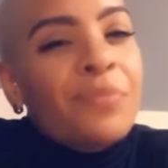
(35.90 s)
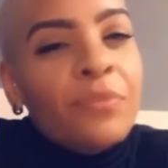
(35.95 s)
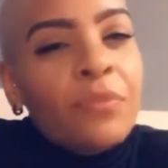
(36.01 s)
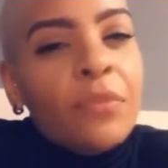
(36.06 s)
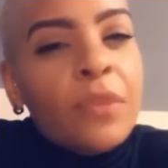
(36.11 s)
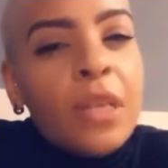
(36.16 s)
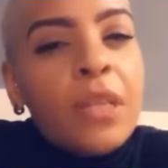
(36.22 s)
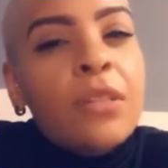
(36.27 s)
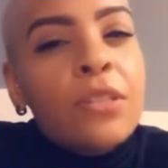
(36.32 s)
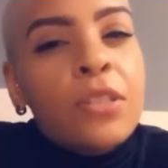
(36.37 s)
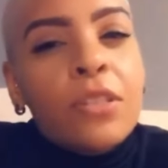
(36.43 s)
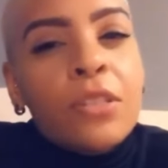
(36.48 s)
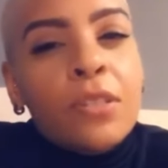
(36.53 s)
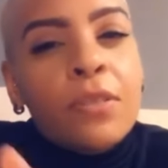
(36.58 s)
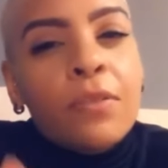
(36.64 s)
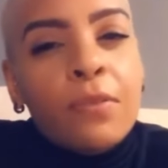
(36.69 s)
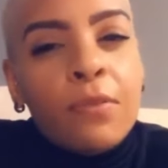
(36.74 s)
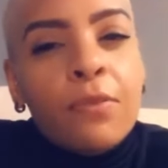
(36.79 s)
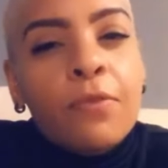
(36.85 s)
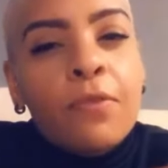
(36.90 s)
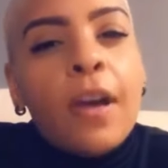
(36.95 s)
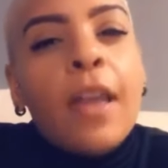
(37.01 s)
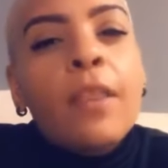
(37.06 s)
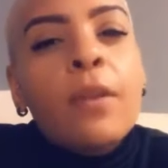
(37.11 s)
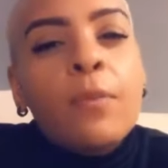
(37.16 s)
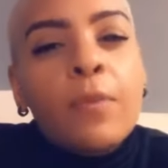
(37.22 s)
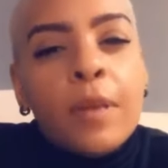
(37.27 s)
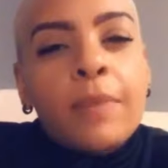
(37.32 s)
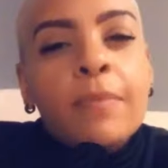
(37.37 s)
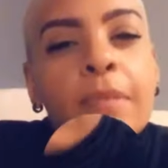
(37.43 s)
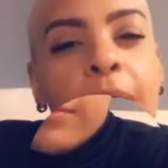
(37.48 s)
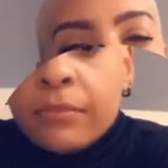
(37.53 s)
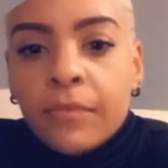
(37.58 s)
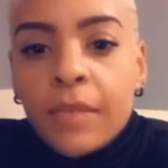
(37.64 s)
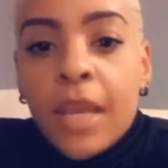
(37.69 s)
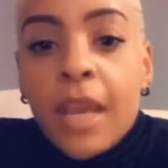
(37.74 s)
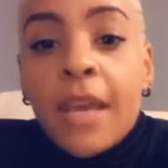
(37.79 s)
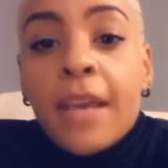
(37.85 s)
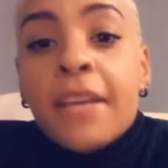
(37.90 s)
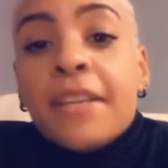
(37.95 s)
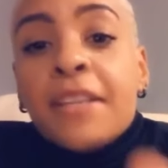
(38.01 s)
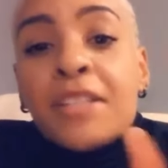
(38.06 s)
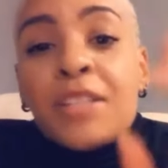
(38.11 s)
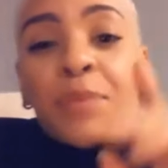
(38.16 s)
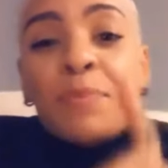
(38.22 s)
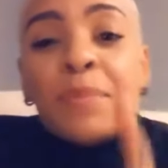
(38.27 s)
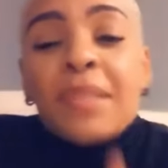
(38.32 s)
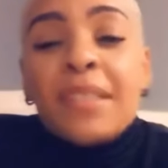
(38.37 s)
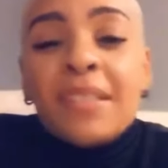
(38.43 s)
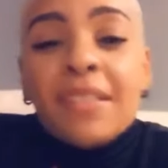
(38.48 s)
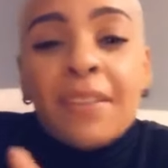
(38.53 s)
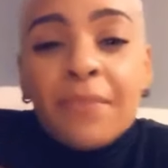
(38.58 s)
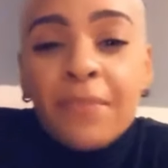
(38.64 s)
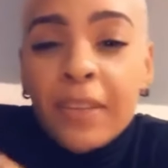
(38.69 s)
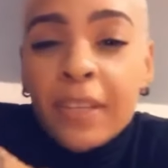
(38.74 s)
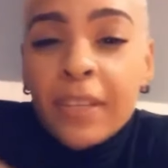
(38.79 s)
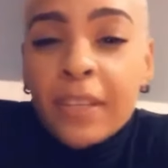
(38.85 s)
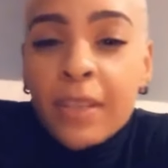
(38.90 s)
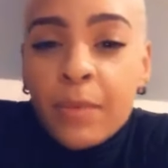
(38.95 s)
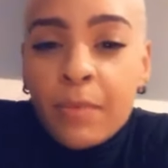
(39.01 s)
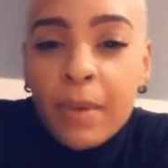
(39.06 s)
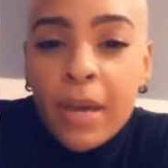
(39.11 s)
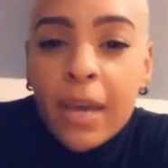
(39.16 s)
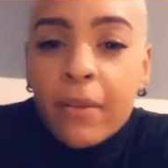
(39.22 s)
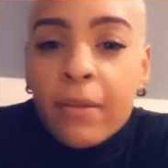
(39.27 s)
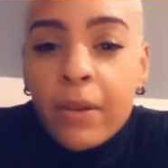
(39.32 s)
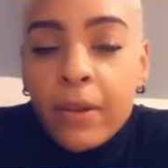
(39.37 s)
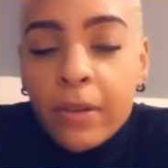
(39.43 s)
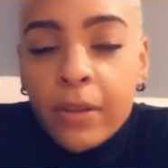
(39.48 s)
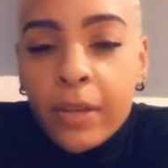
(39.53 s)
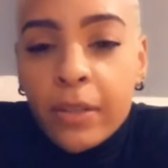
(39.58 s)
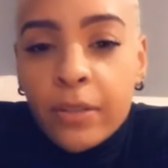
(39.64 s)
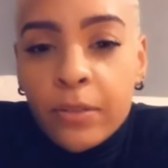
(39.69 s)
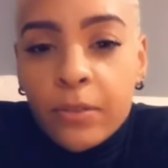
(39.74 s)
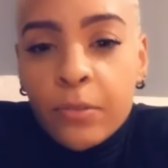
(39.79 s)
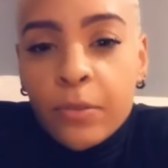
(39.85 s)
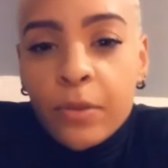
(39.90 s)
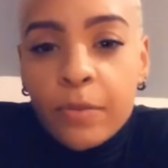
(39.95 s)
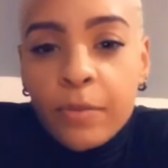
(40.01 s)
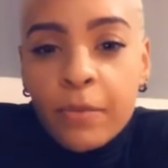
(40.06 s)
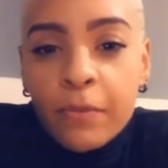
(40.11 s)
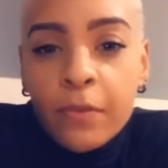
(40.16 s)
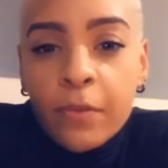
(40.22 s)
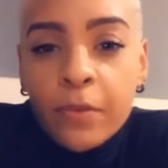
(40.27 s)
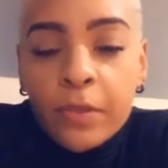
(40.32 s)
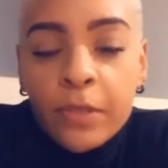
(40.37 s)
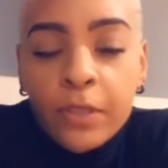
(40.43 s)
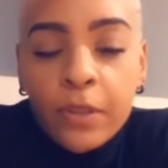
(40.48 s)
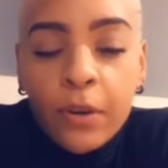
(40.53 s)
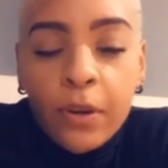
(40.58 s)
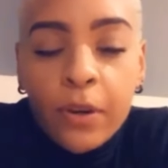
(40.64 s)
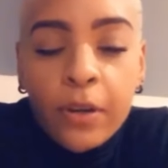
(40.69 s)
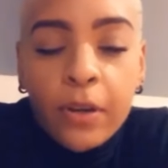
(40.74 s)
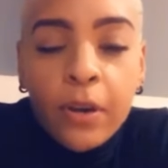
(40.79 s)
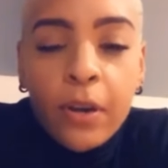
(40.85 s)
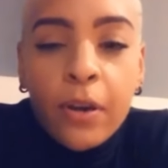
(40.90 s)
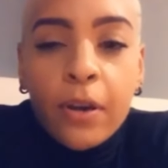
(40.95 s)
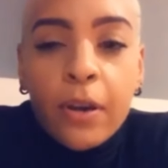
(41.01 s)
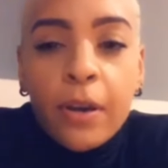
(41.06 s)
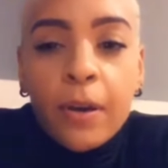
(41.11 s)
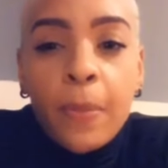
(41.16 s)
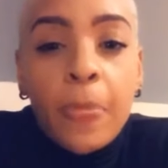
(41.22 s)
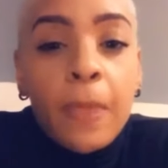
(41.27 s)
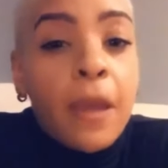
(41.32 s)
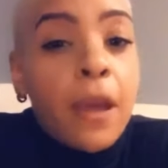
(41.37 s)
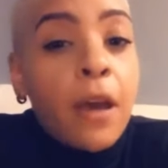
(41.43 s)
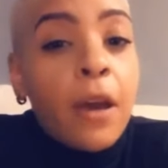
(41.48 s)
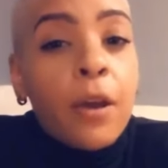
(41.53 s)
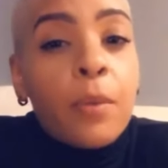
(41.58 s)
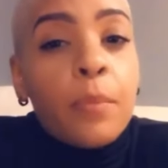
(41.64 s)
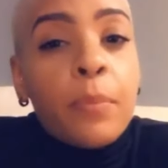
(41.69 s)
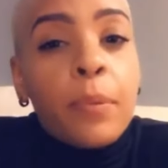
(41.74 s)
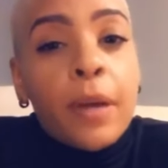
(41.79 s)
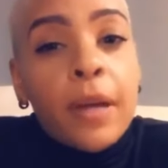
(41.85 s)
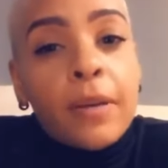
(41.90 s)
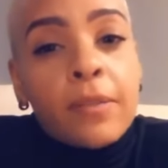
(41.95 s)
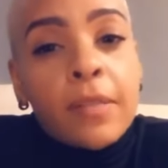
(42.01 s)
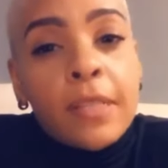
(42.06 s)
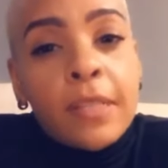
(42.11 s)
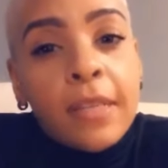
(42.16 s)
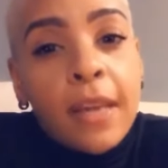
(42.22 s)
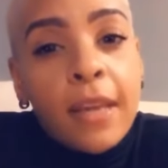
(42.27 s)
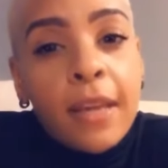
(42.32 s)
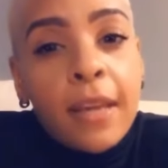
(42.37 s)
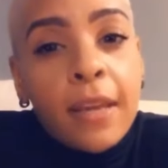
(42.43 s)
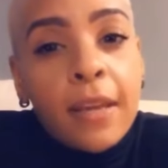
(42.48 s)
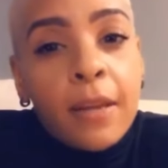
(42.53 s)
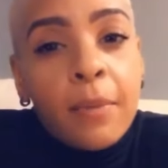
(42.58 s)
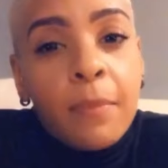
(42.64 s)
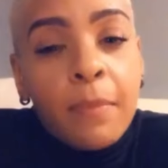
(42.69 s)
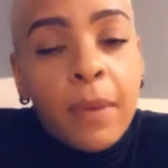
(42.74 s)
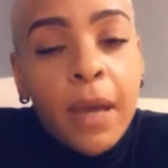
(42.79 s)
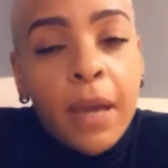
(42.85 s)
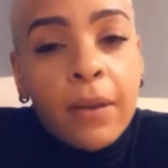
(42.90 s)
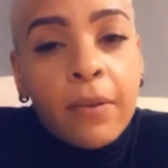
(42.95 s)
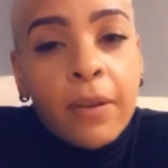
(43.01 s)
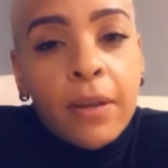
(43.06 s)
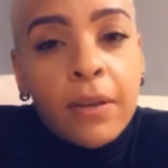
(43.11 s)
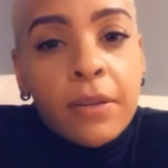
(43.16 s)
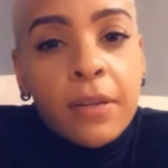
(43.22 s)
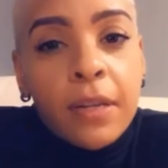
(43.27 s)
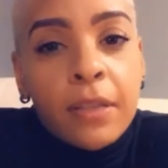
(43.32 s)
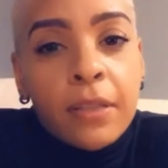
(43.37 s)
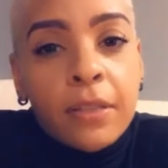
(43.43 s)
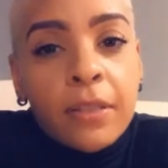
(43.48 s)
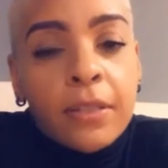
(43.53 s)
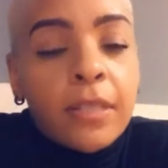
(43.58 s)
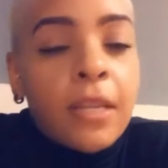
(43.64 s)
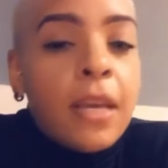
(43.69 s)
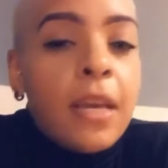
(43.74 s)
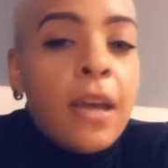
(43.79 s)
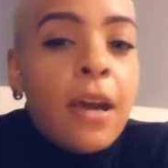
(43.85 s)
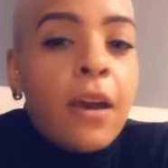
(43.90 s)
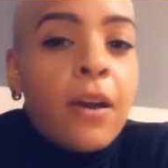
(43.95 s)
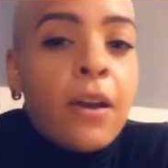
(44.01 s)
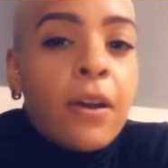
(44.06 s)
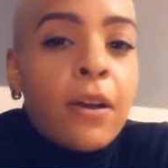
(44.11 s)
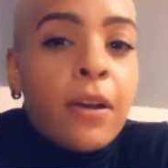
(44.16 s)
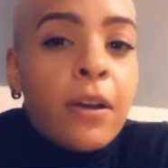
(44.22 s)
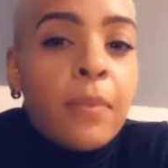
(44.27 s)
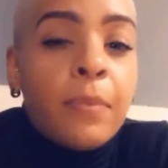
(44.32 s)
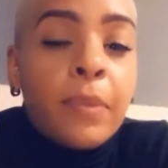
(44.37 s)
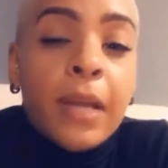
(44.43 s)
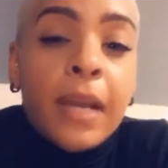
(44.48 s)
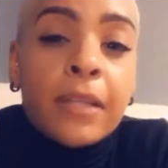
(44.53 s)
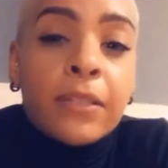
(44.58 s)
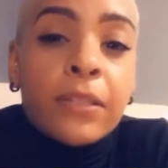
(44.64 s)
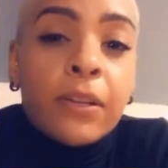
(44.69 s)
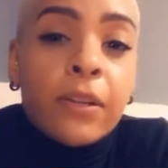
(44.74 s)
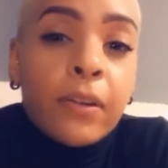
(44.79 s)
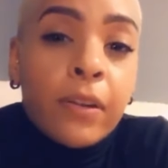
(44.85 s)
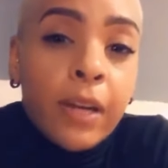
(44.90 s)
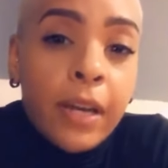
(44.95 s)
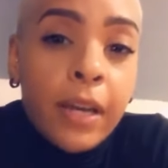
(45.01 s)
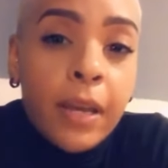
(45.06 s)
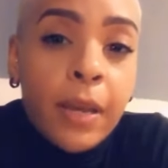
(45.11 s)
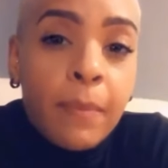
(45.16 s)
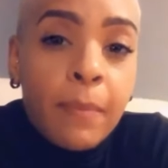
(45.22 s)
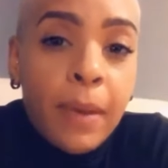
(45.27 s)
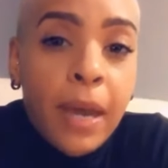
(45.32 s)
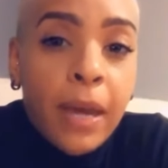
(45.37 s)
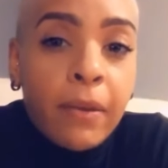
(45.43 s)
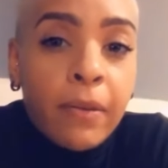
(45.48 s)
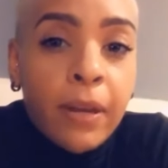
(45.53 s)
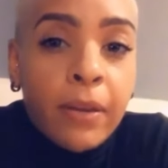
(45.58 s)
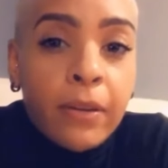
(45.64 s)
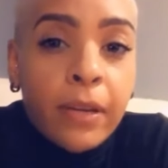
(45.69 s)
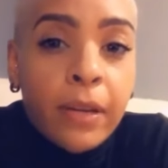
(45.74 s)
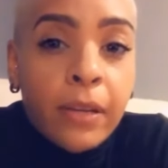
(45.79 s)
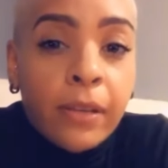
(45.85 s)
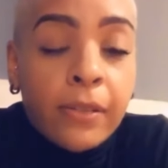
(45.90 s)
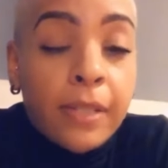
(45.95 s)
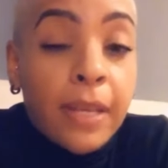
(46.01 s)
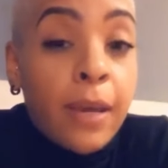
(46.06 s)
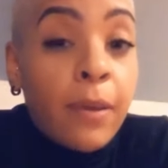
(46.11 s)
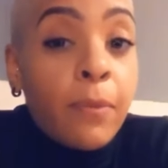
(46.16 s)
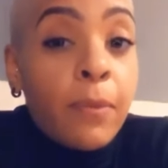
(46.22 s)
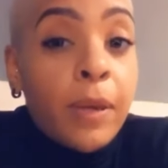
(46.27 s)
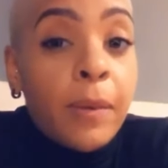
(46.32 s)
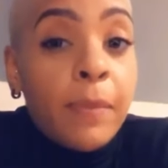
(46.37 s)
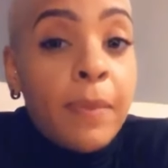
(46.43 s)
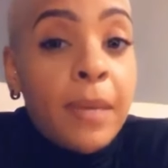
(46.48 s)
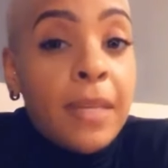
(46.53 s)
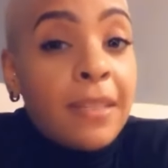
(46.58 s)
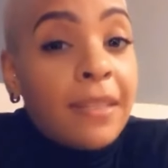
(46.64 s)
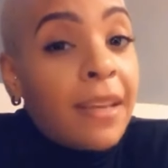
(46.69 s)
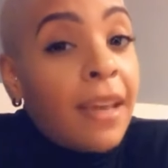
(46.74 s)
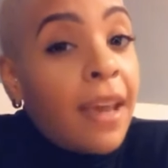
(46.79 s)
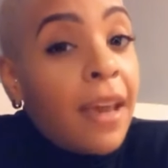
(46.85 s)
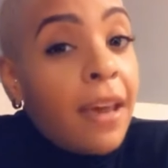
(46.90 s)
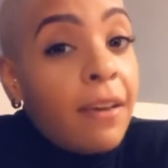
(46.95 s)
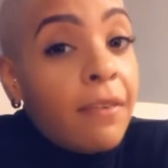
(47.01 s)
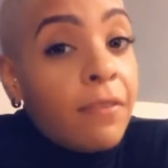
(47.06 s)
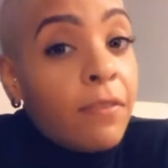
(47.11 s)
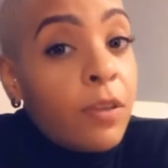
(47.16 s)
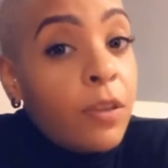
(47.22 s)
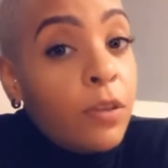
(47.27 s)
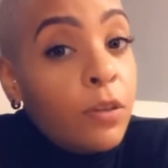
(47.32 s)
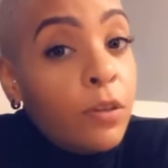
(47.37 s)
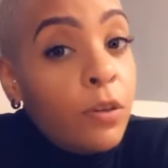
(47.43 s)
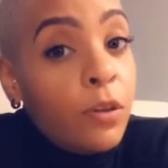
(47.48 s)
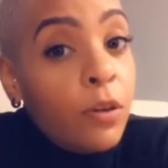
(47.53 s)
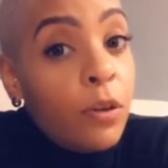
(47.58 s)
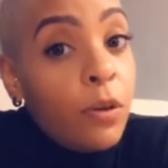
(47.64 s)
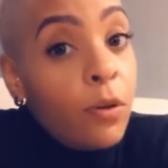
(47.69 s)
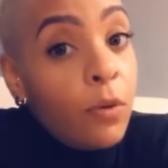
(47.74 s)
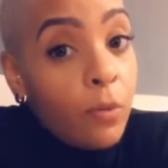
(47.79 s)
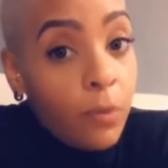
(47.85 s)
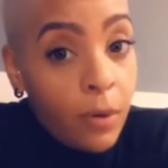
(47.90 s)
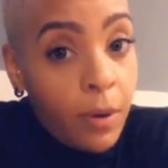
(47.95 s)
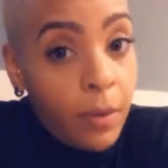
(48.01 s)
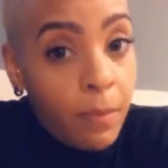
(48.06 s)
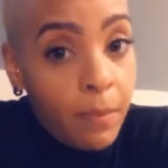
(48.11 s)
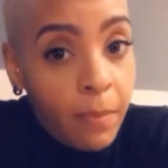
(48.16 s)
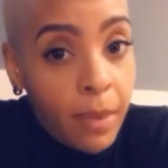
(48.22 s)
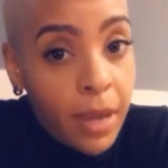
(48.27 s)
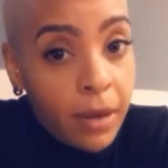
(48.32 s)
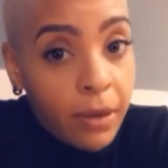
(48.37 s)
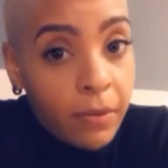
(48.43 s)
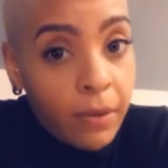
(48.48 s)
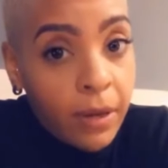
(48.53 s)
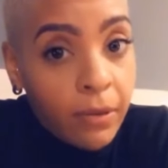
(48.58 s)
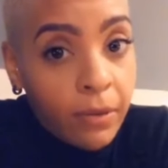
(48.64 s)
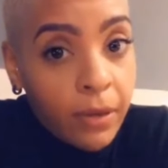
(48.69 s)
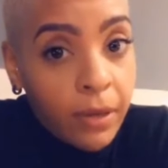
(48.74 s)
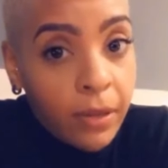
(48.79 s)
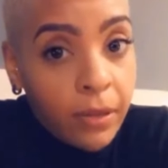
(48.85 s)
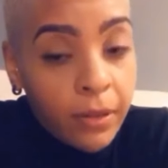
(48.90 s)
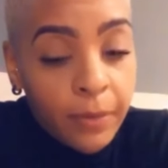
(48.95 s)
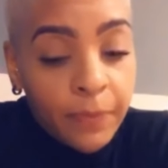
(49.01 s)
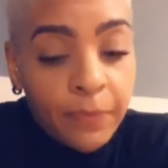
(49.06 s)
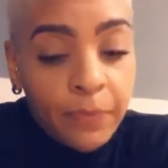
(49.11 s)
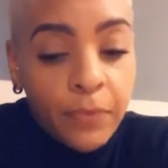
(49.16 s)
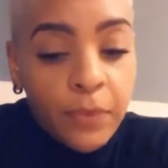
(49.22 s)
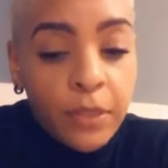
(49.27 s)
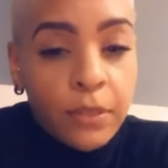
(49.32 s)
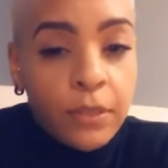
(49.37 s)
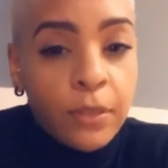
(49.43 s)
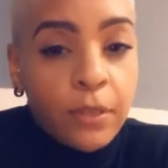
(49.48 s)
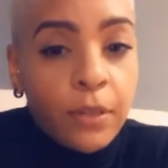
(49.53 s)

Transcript: just follow what I'm saying. You feel me? Specifically, the background colors we're going to be focusing on are our brown to tan background colors, our black to gray background colors, and what it means to have no background color. So,